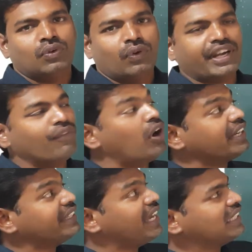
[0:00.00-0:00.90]
Okay,
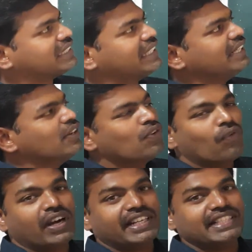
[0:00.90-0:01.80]
what they asked,
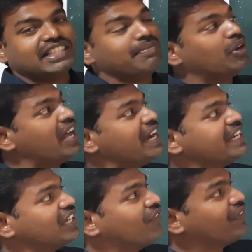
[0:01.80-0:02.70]
what is the
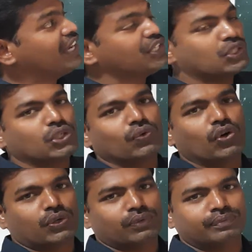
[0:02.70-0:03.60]
molarity of
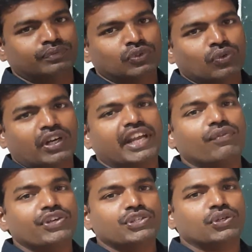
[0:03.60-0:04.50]
H2O2? Okay,
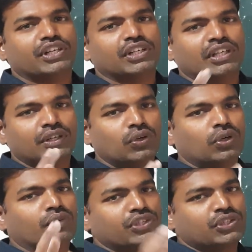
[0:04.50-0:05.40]
we should
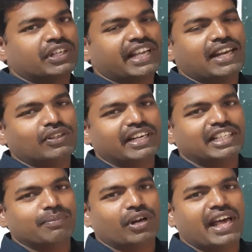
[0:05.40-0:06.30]
know, we should calculate
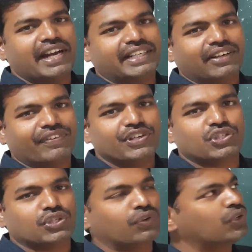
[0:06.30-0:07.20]
the molarity of
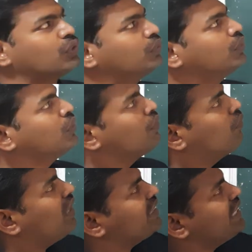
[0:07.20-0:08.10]
H2O2.
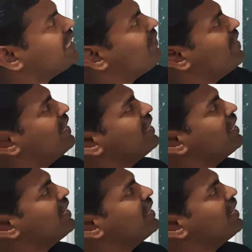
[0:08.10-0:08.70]
What they given,